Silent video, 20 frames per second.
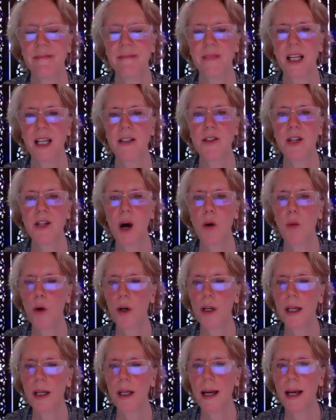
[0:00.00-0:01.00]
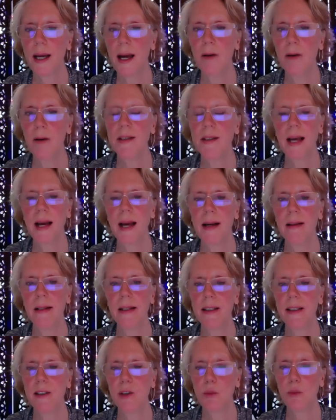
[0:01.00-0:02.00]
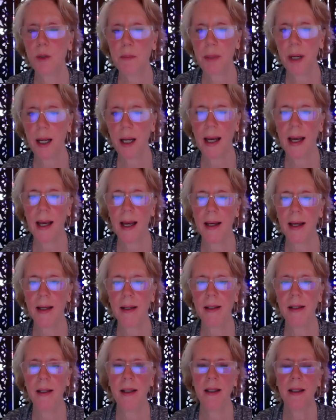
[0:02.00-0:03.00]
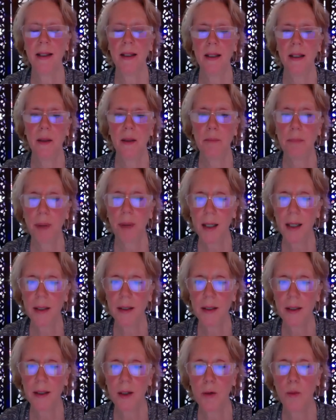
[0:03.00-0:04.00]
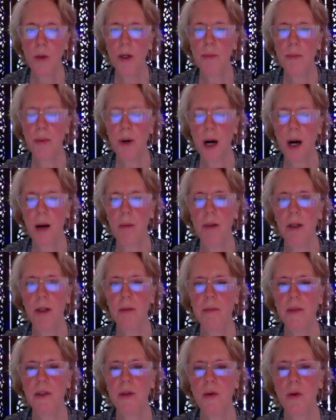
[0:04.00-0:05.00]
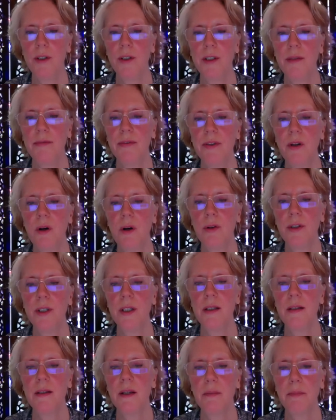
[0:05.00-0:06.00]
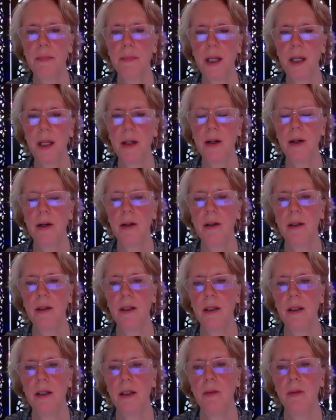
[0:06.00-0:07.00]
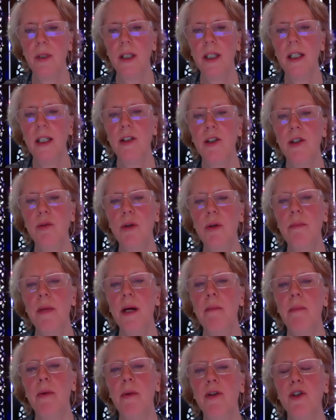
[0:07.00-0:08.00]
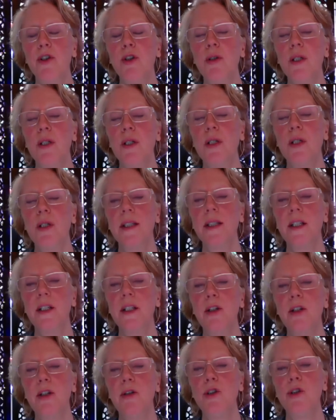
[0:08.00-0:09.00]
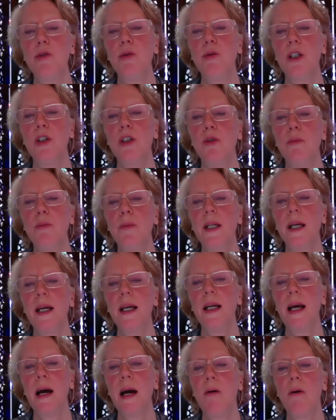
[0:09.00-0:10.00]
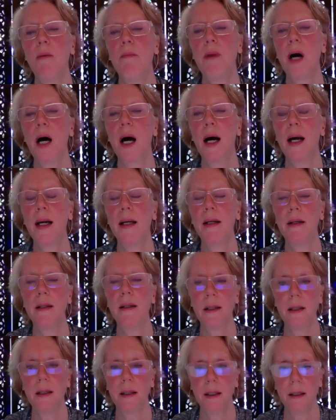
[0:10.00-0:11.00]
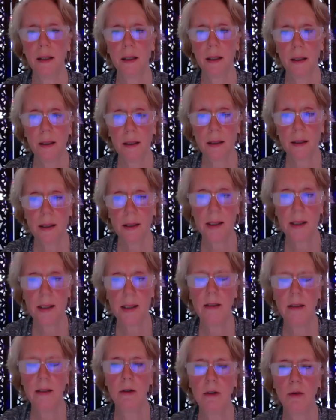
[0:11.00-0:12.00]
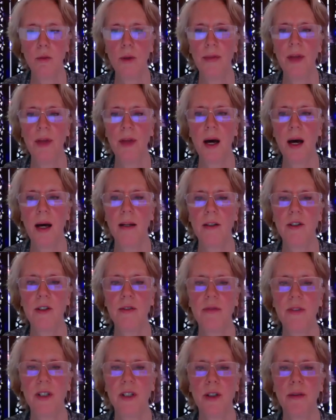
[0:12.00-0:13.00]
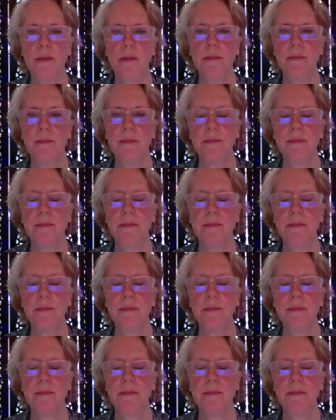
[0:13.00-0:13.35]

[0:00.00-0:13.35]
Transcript: It's not working out exactly as we planned, but when problems or difficulties appear, we need to remember to continue to illuminate our mind, still with the highest vision.